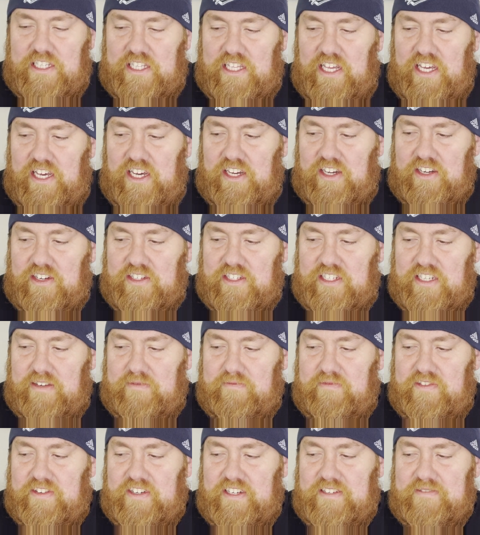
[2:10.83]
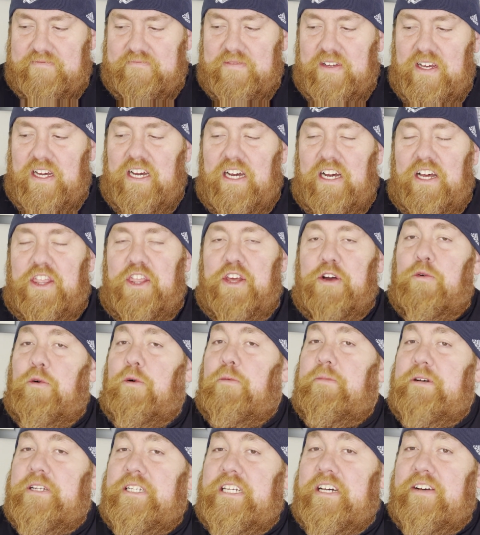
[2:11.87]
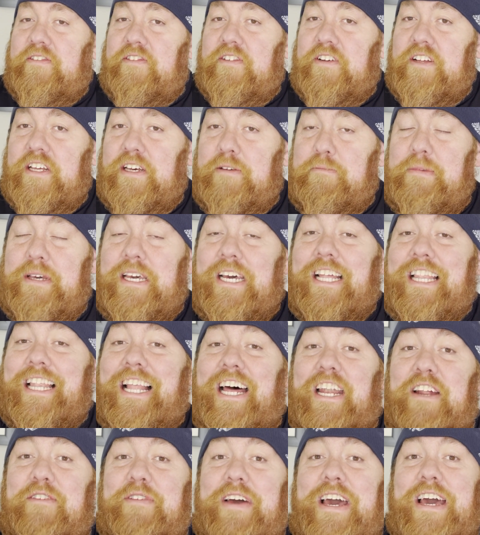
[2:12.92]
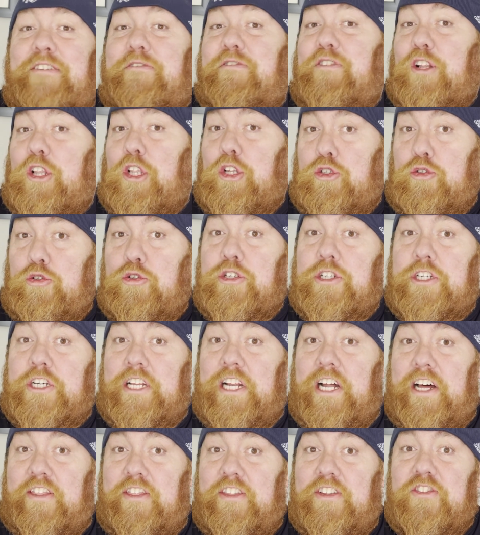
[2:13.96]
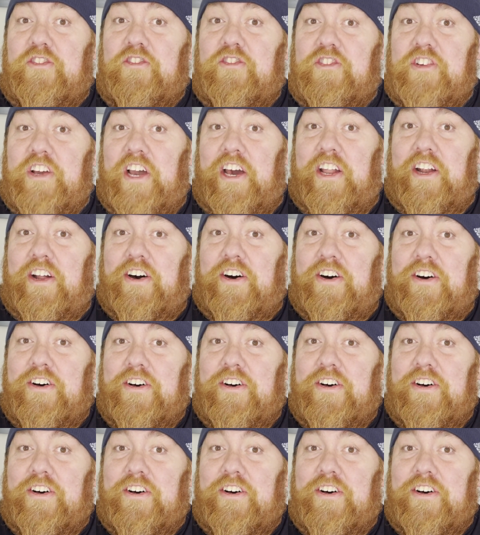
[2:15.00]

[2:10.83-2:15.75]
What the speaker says: thing or something. There will definitely be a lot of evolution on this channel.